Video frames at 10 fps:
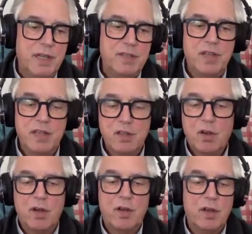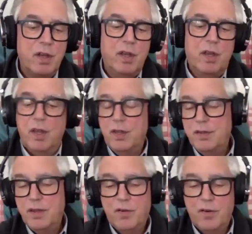He said, "Look,
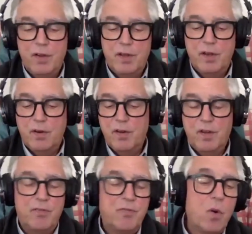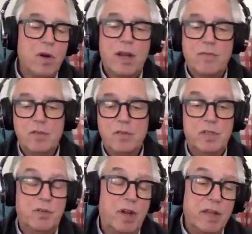there, there, there are four levels
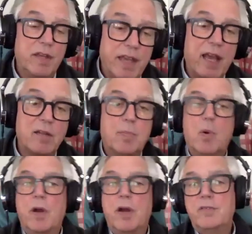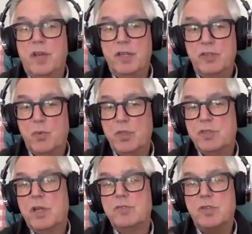here. And the Gallup organization,
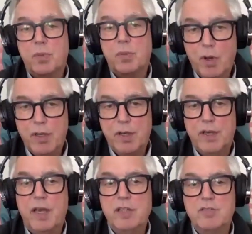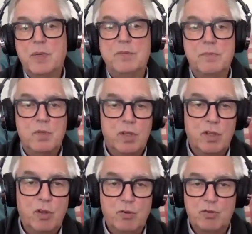which does employee engagement,
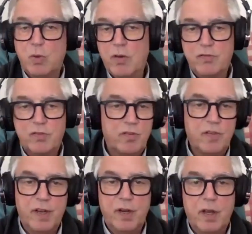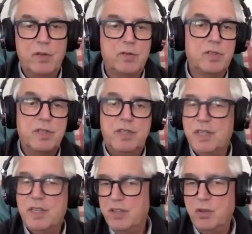the Q12 survey and others,
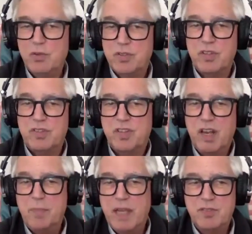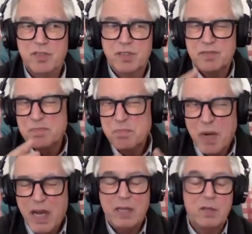mm-hmm. uses mm-hmm. the same basic
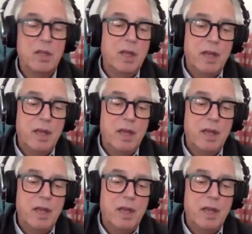model.